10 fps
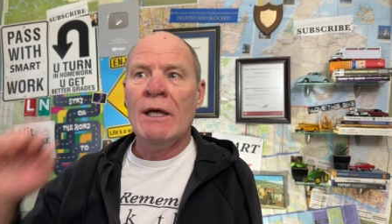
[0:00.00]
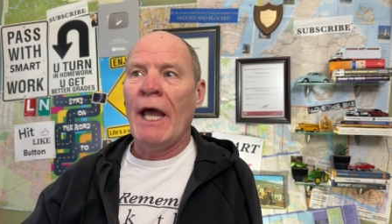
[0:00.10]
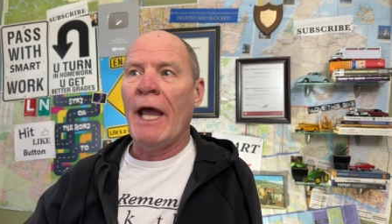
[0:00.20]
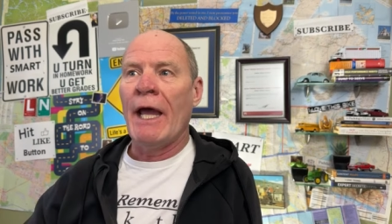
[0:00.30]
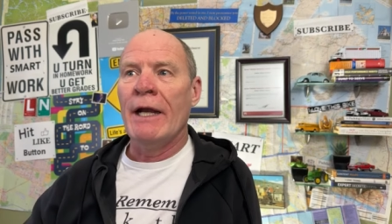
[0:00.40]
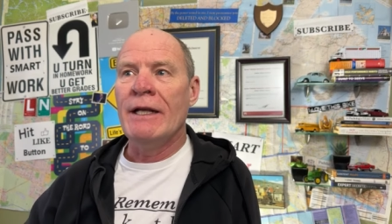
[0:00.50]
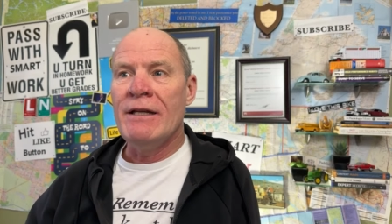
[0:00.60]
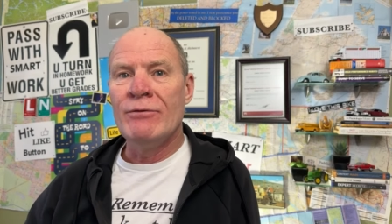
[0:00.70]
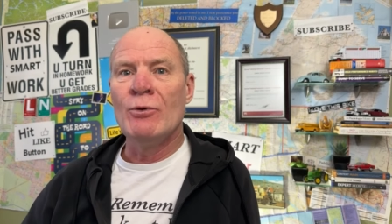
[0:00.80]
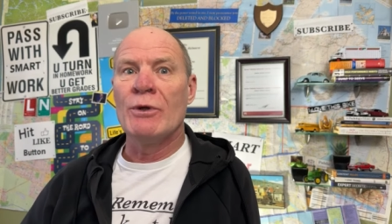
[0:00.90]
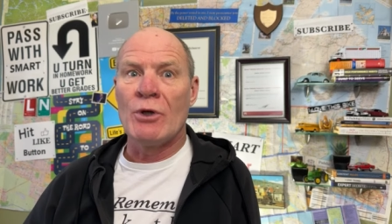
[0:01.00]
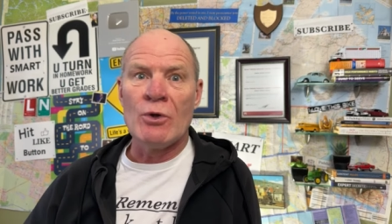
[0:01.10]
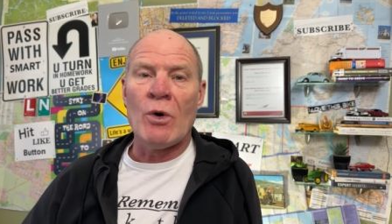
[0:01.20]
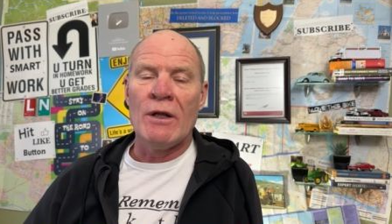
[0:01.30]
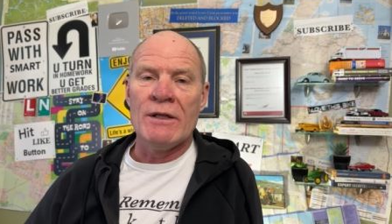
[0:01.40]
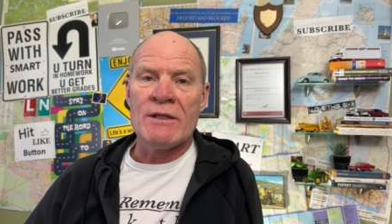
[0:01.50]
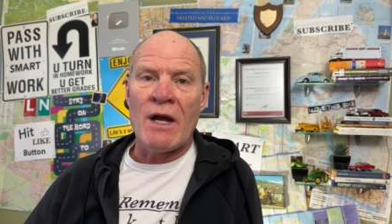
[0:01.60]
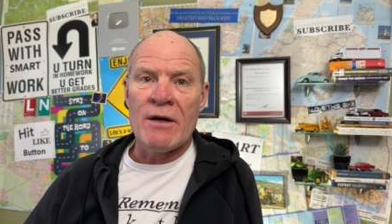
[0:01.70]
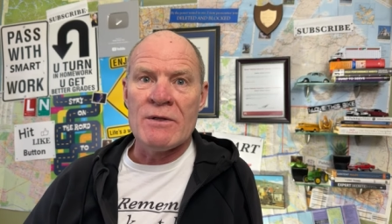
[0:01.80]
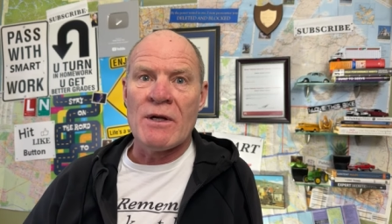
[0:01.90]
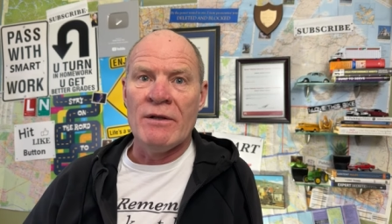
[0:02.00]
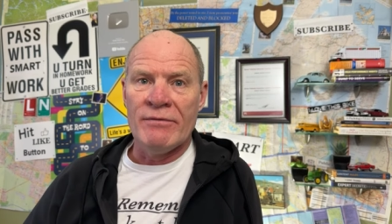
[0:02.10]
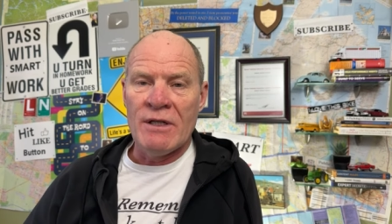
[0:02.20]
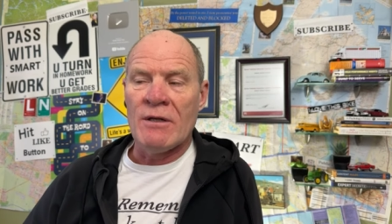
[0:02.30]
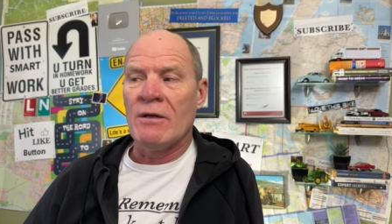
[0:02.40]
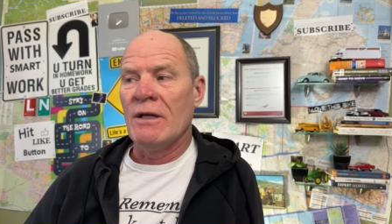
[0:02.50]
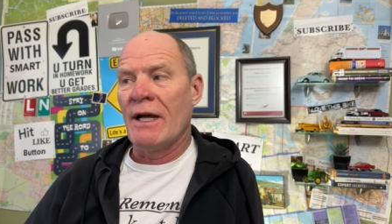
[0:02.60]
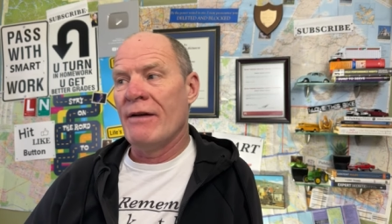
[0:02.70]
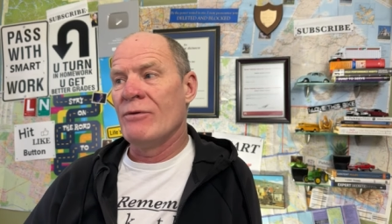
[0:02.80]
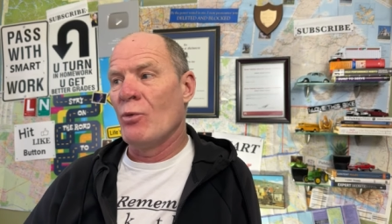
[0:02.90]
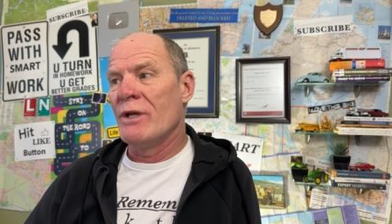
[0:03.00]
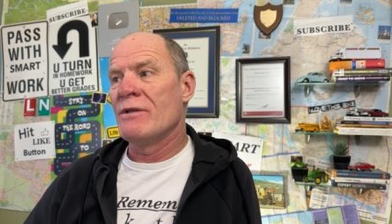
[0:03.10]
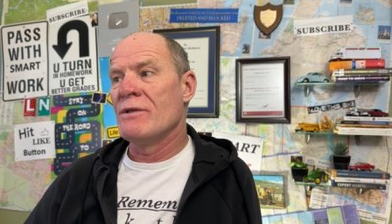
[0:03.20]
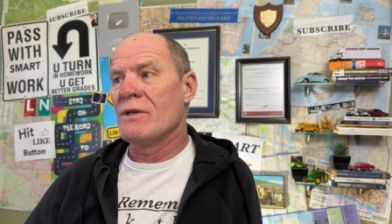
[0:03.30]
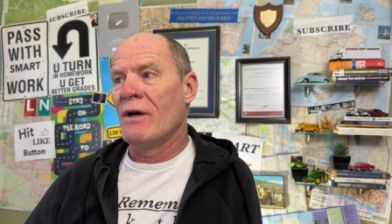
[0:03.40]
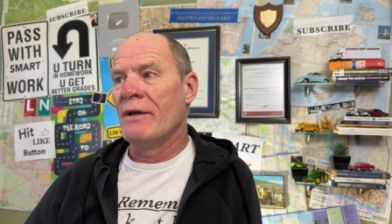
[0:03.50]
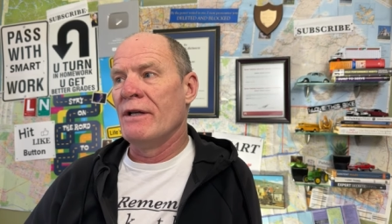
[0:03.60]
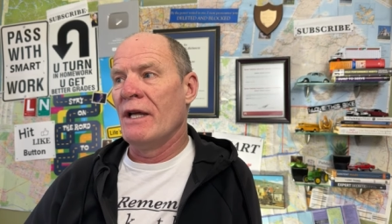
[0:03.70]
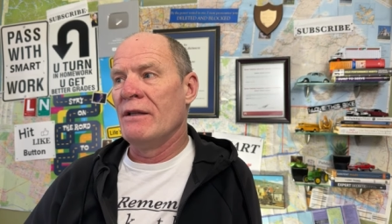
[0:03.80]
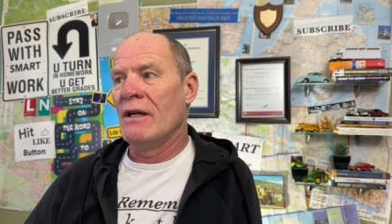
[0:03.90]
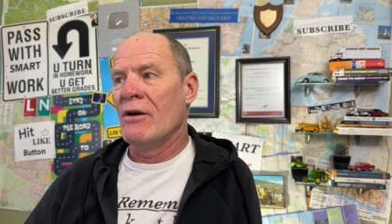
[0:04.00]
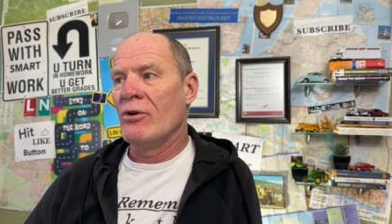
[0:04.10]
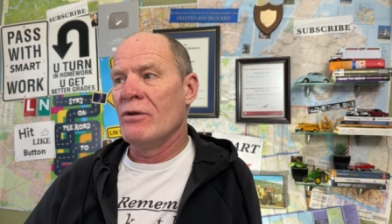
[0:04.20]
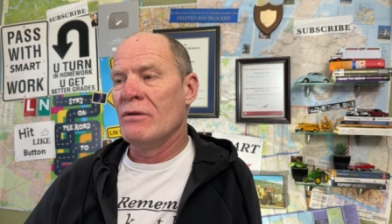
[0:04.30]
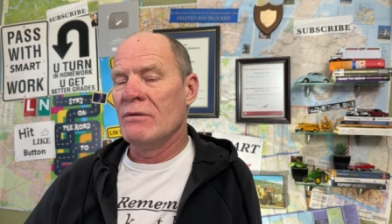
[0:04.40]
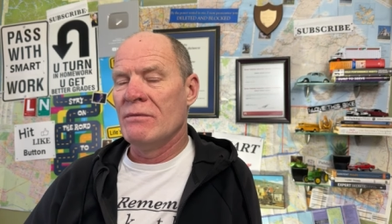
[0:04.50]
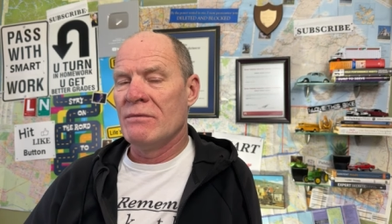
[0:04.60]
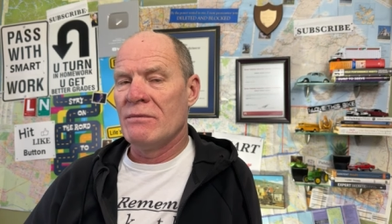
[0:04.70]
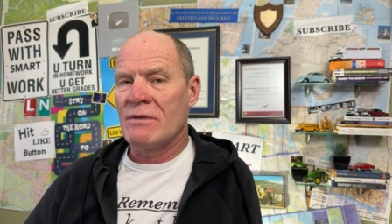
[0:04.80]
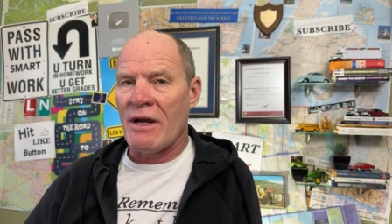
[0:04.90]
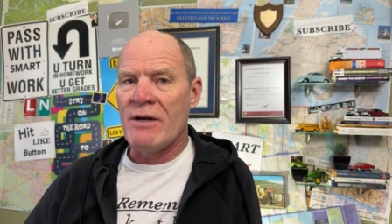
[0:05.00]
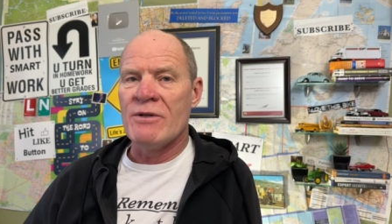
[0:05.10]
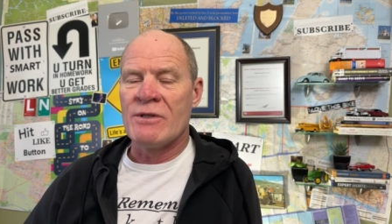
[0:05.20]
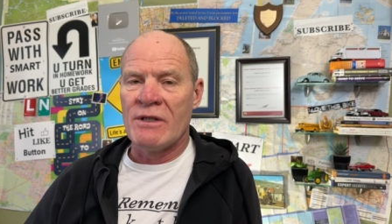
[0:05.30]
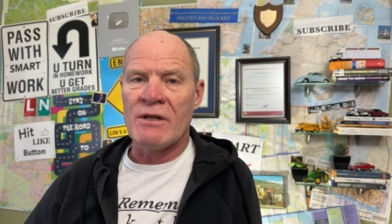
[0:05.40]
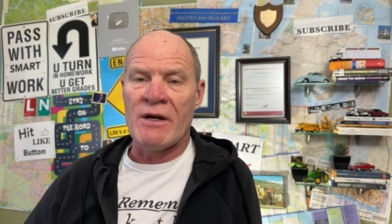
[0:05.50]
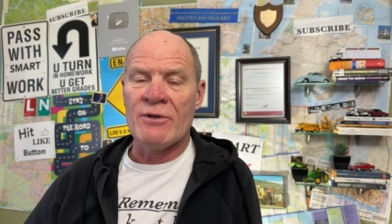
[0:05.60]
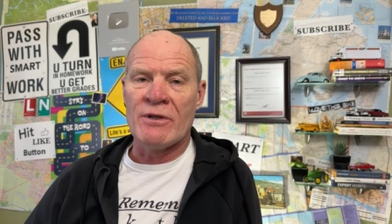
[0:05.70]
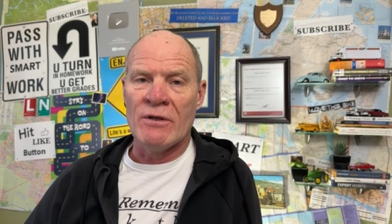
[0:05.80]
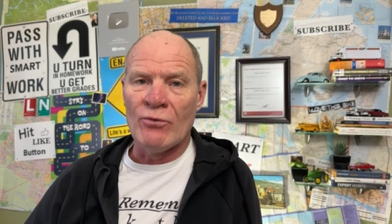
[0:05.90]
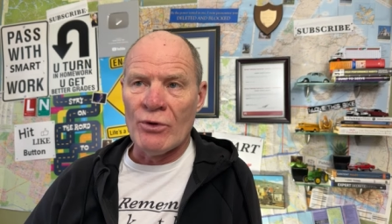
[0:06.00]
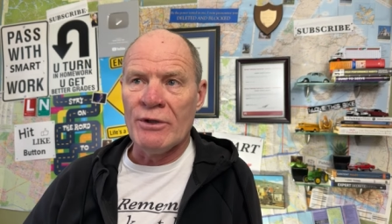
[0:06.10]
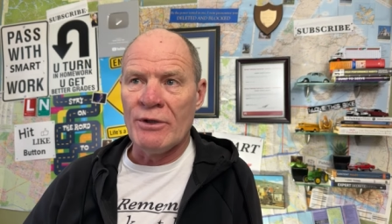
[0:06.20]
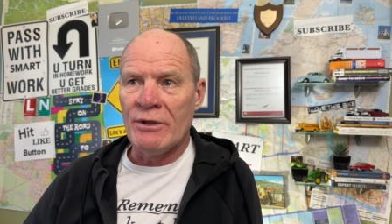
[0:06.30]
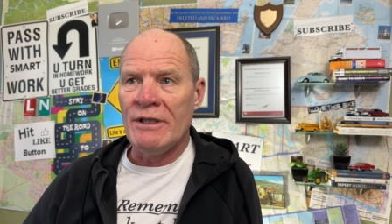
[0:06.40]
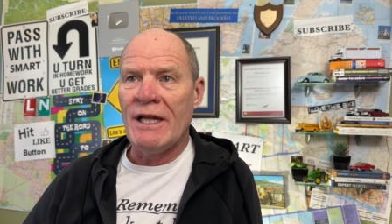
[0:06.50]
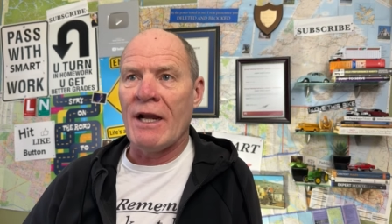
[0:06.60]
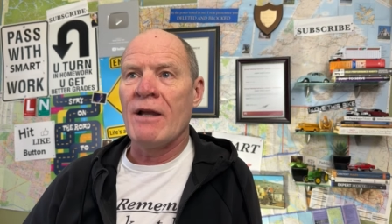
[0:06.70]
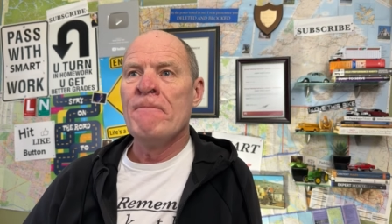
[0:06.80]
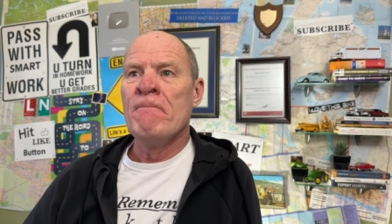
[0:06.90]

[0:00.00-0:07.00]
And even with good quality tires on the vehicle, I have the winters on, and their tires, the tires are in really good nick.